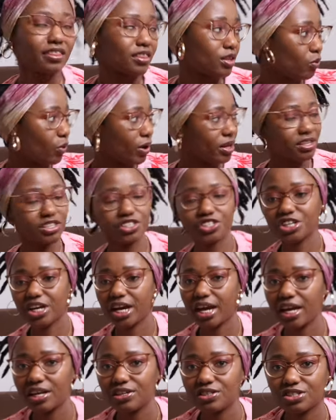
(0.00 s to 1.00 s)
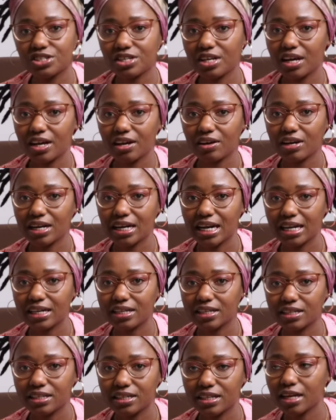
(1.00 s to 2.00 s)
The weather changed here in
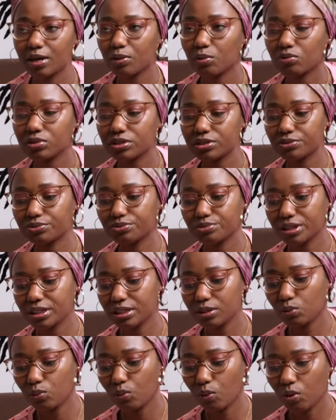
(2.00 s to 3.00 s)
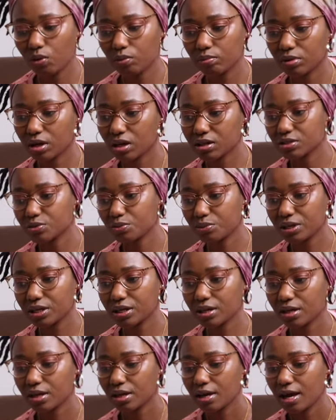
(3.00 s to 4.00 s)
London. It was really warm last
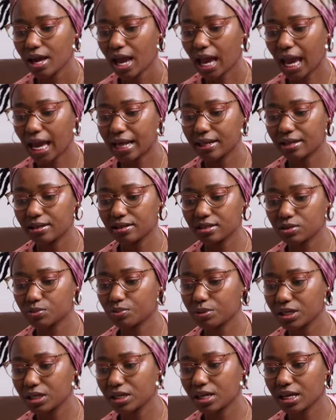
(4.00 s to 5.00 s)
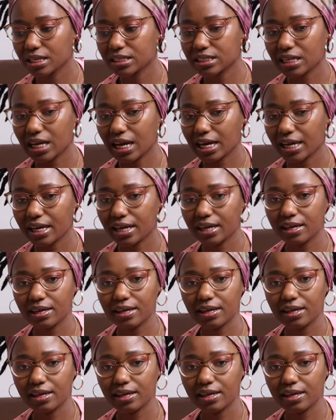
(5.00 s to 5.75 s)
week, and then this week it's like